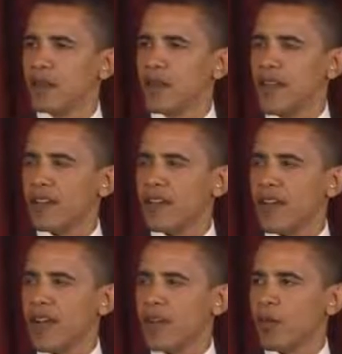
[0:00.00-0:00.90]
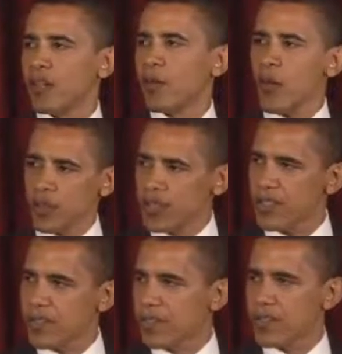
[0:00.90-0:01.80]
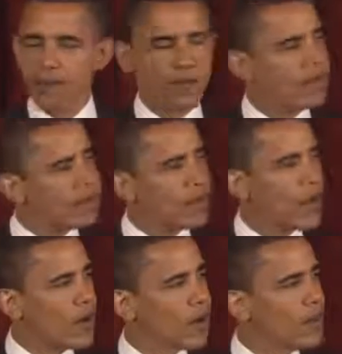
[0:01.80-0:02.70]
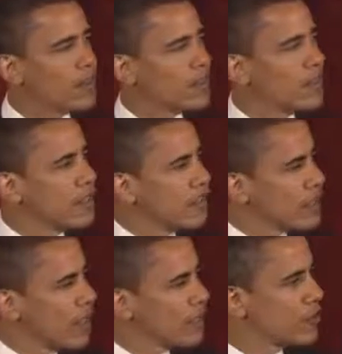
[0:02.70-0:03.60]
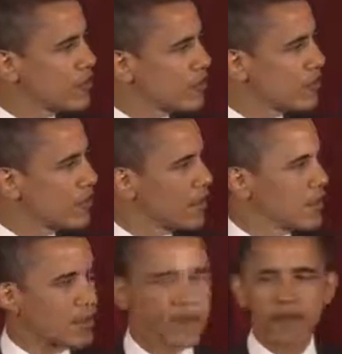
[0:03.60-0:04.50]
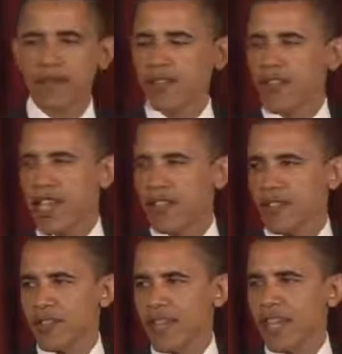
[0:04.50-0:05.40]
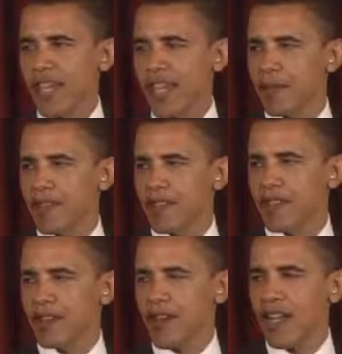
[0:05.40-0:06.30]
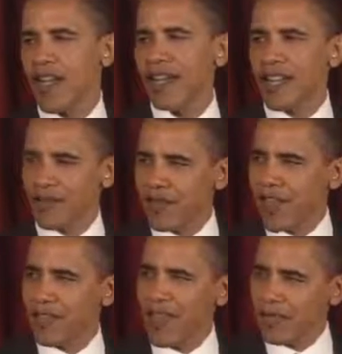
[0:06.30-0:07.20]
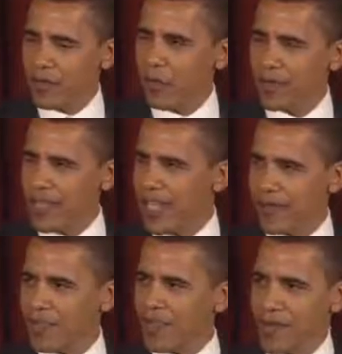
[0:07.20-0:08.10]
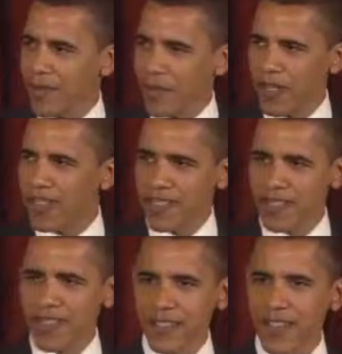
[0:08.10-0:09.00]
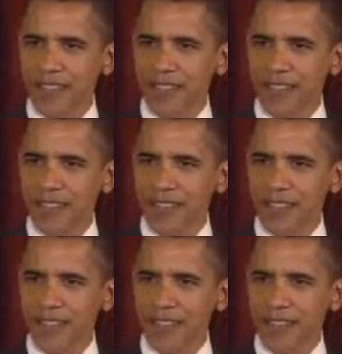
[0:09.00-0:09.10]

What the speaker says: trying to figure out what courses are and trying to change your study habits and trying to identify that food in the cafeteria, what it is.